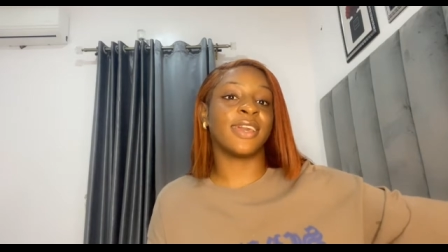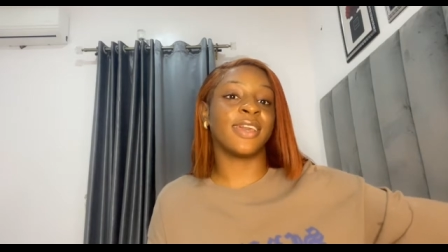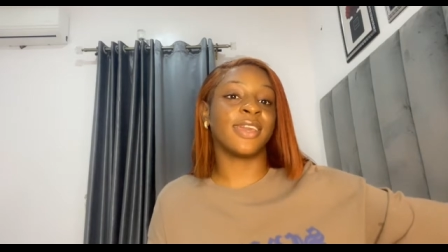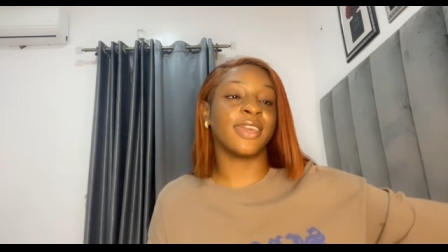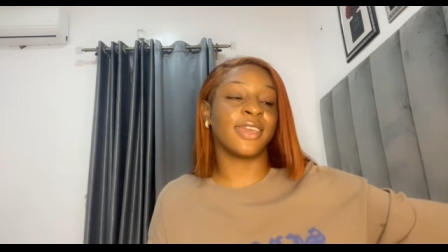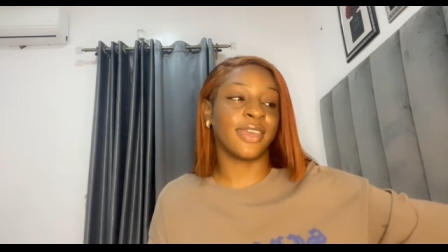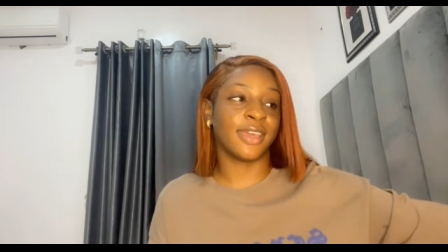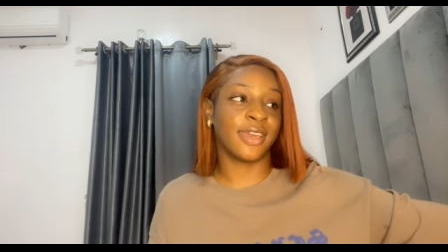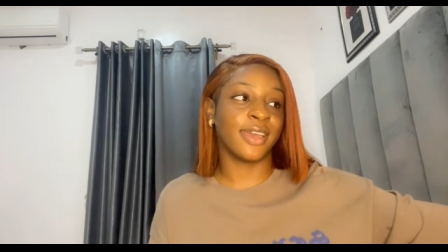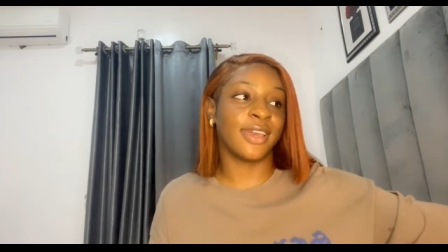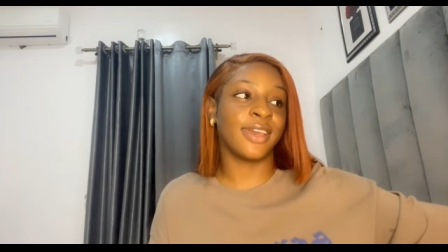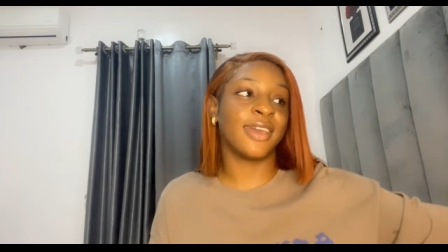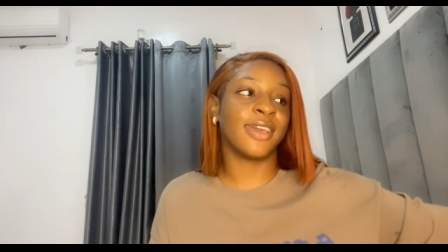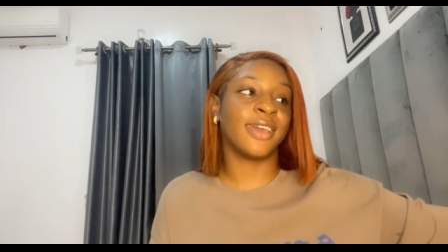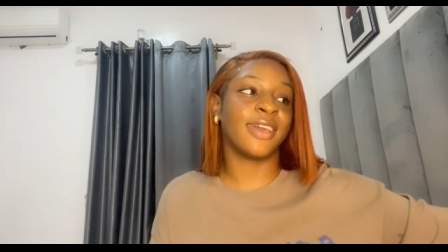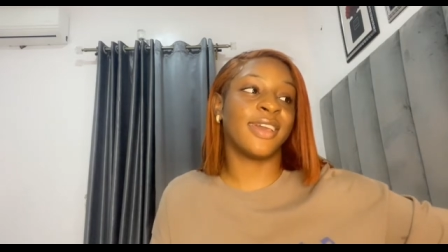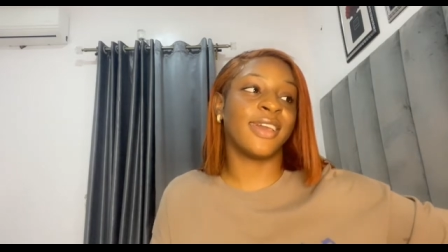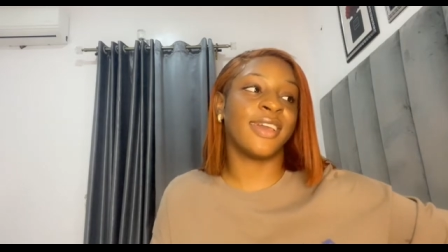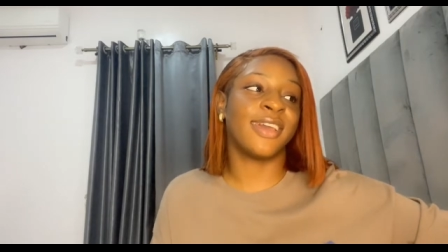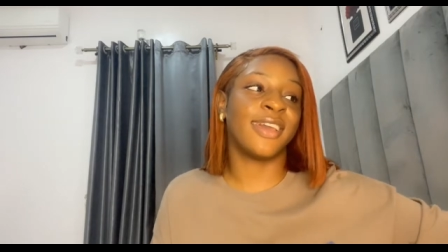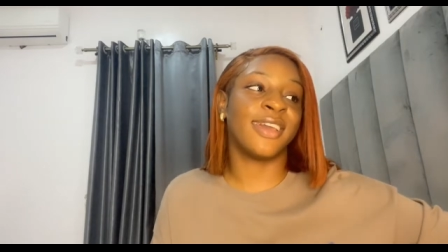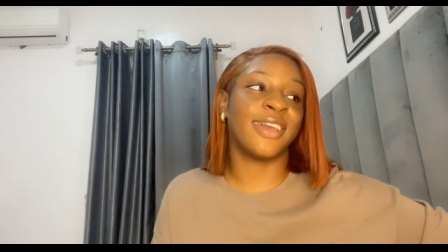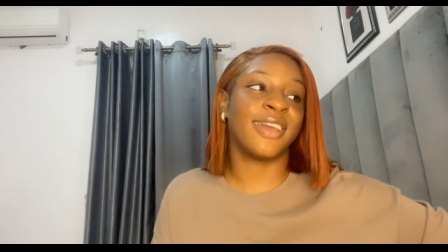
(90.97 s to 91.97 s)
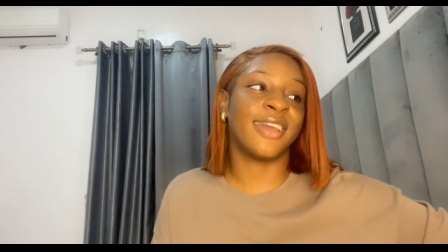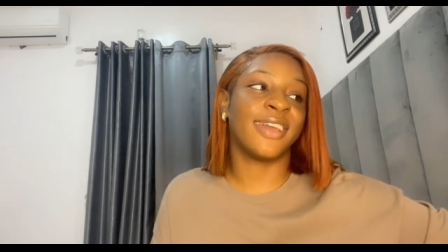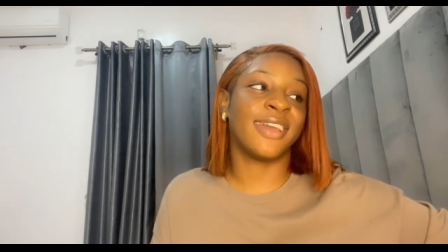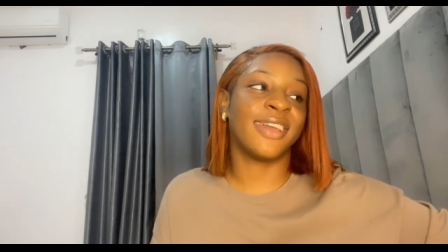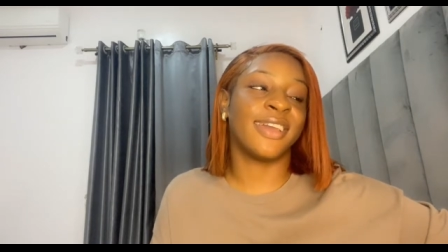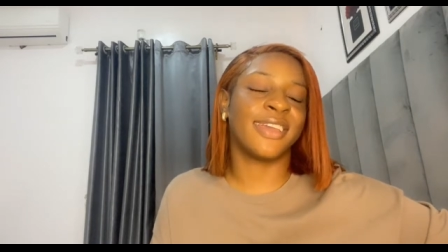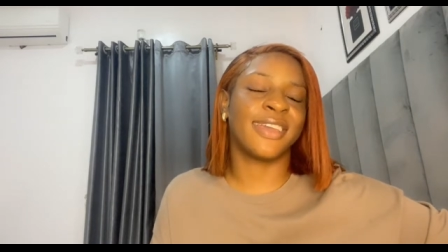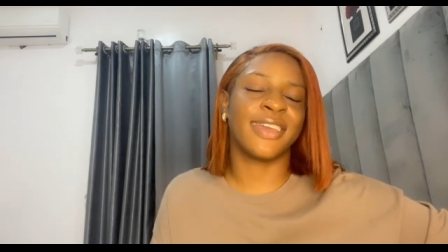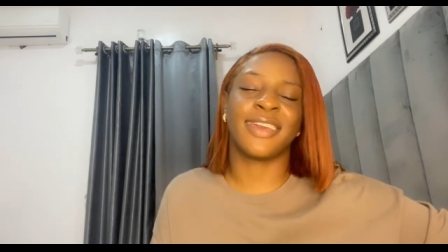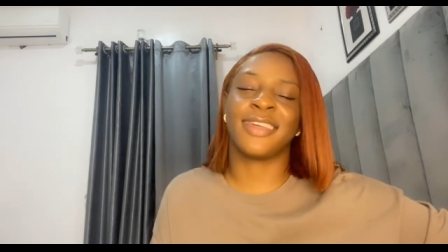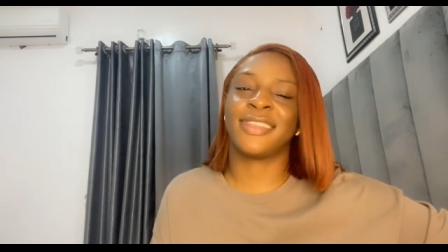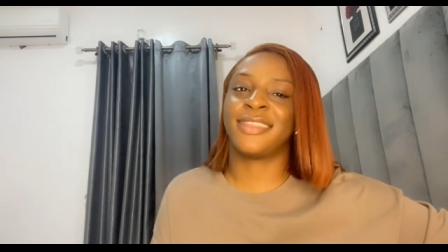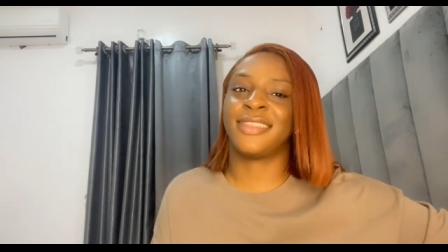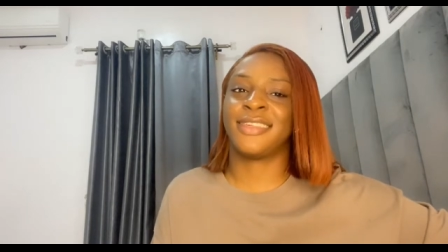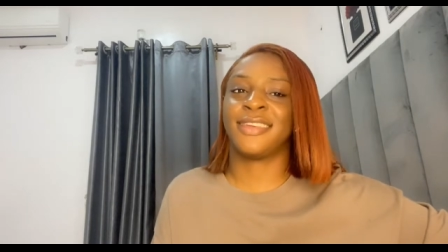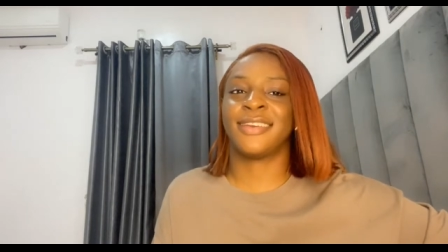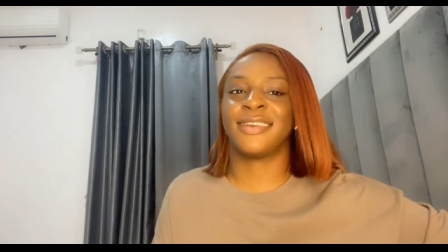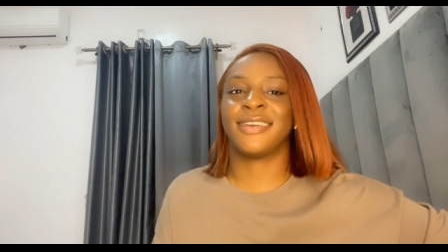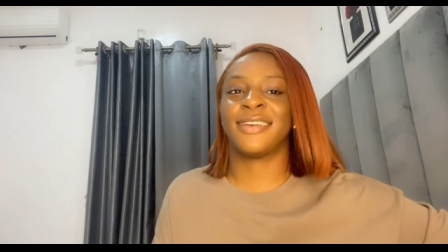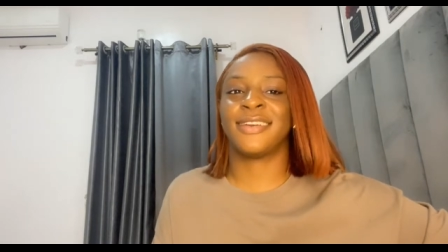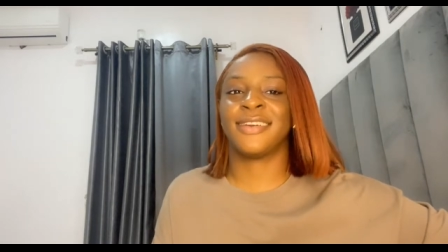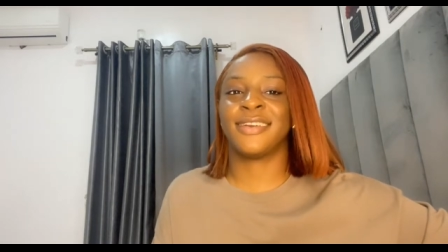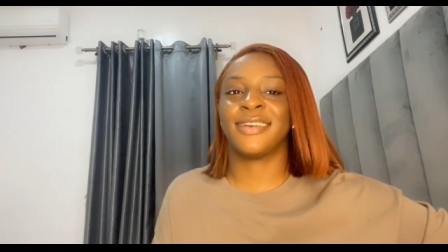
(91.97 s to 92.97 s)
Yeah, I
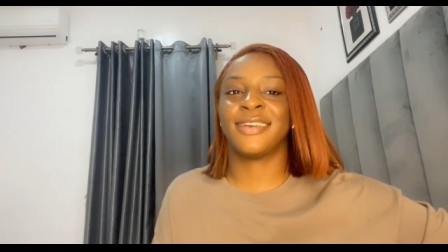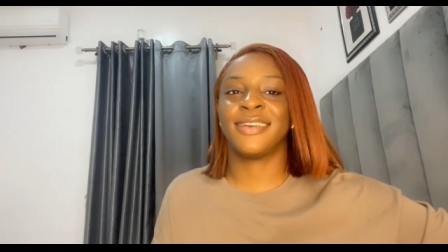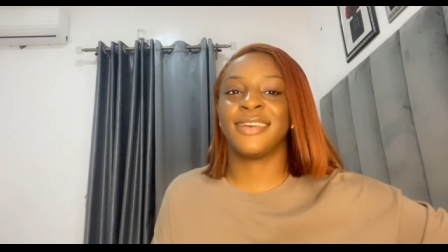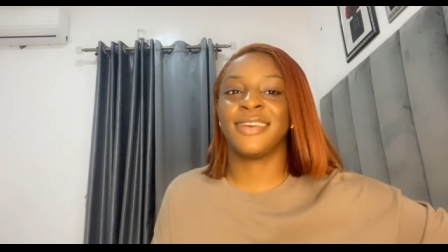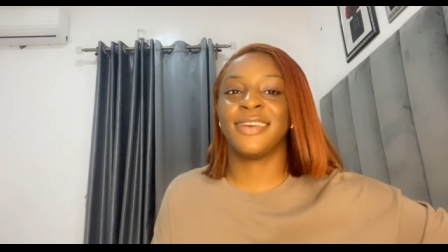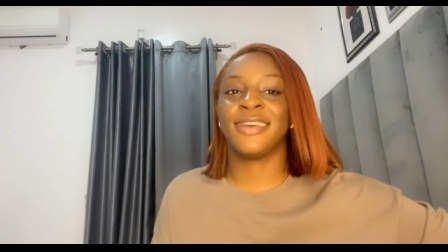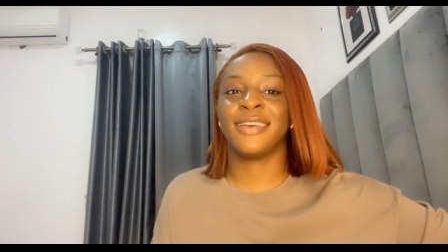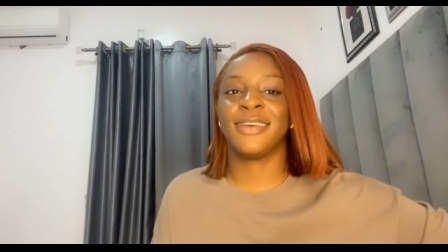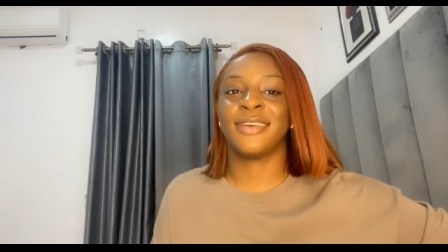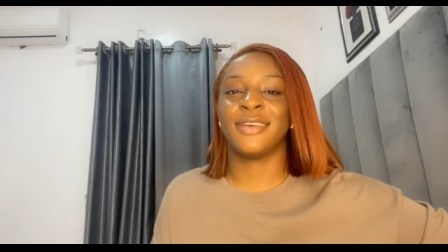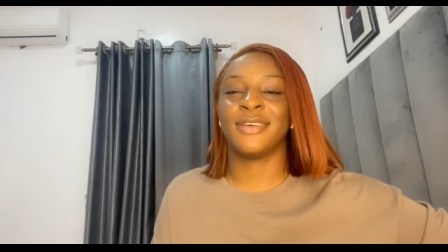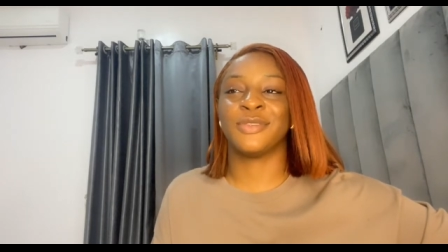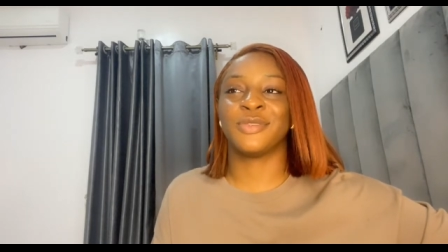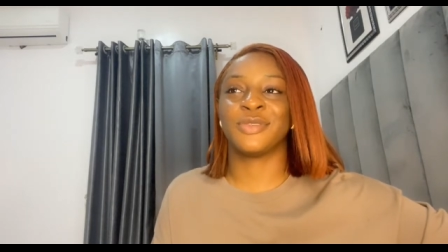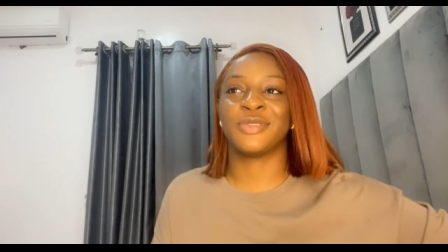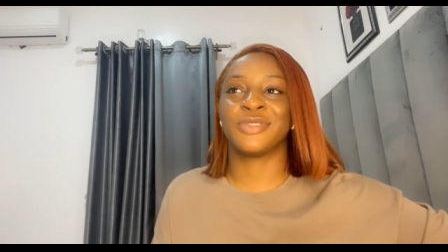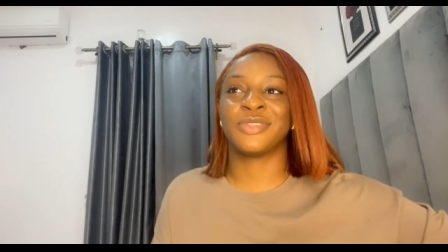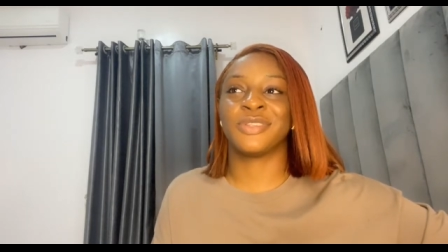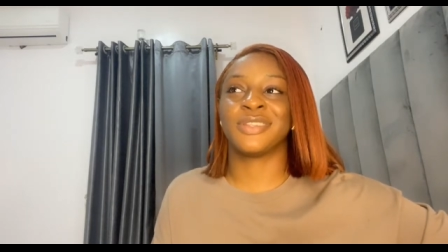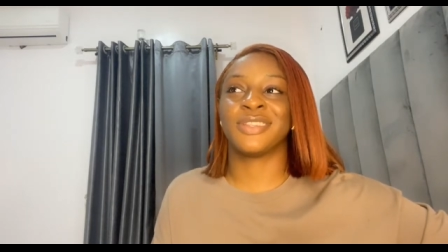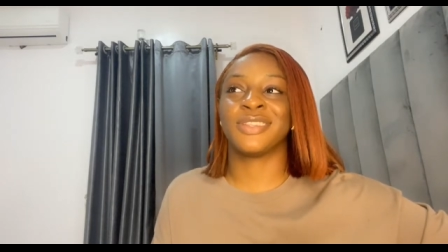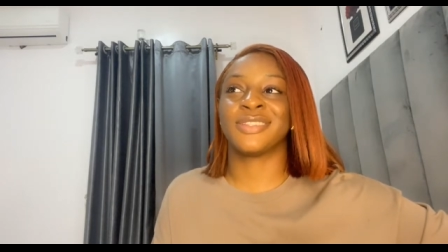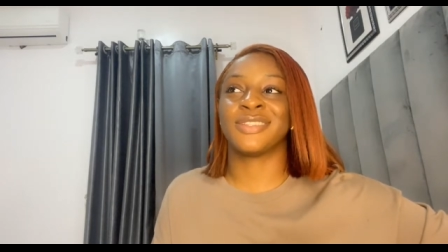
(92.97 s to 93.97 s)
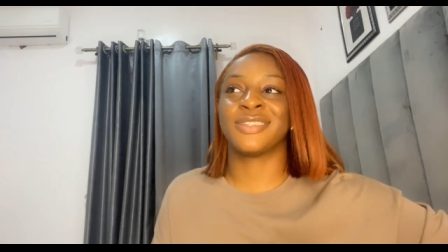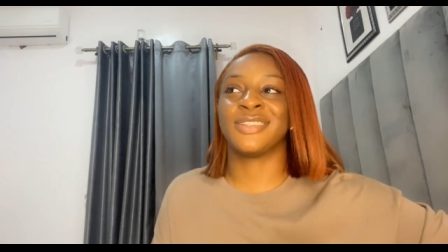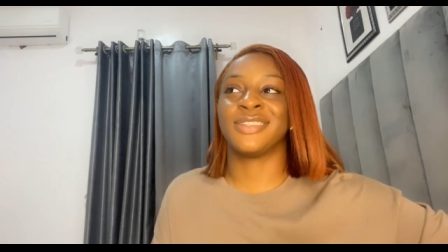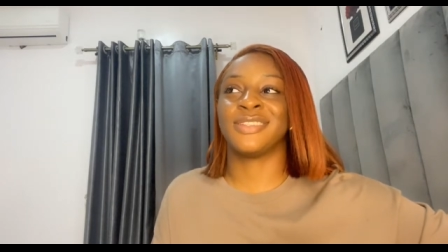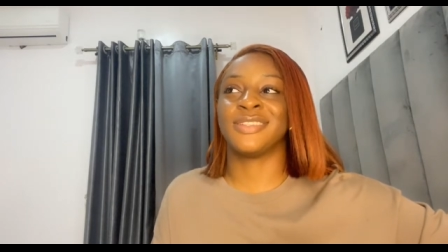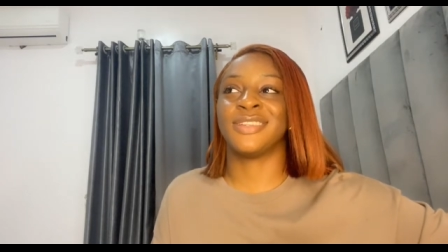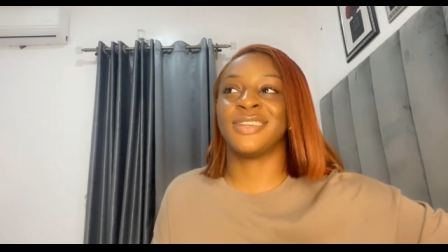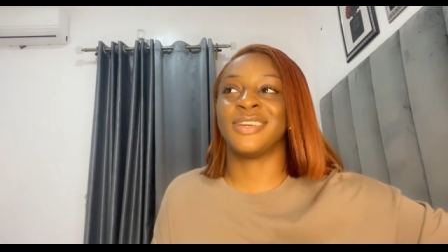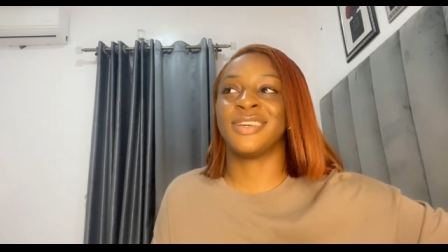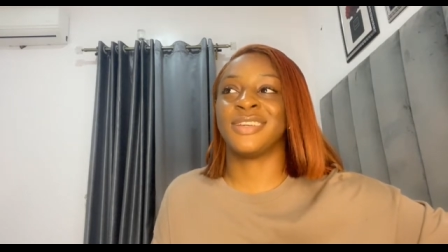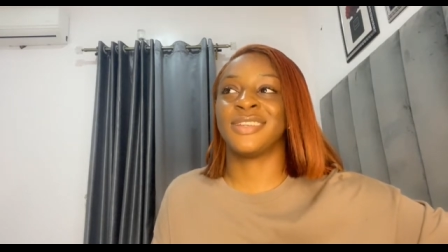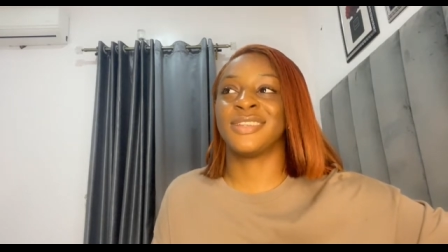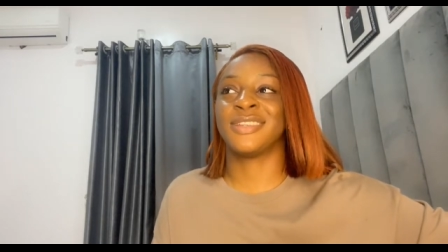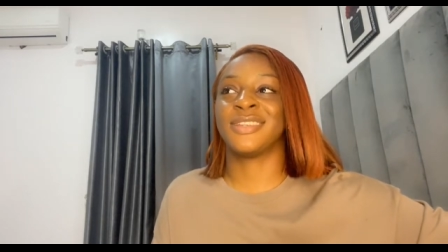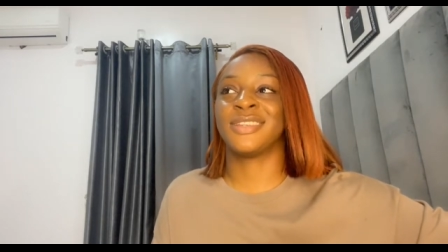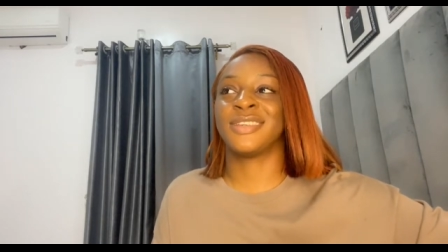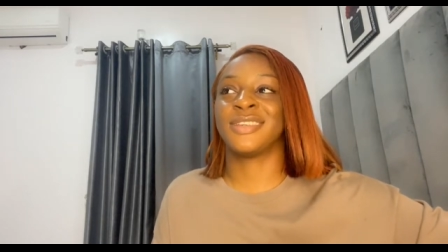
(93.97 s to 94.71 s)
think it was 2009.